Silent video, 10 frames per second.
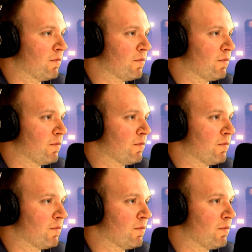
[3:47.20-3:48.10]
Just
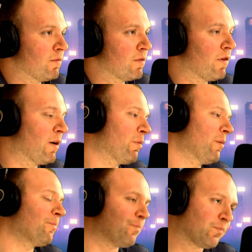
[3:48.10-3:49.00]
super duper fake.
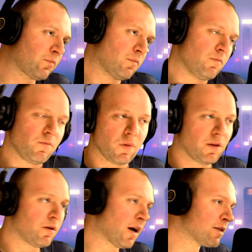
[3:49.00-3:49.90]
But
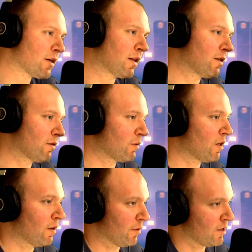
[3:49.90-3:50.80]
they're not saying this is a
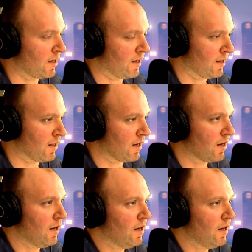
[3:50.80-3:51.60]
real image. I get that.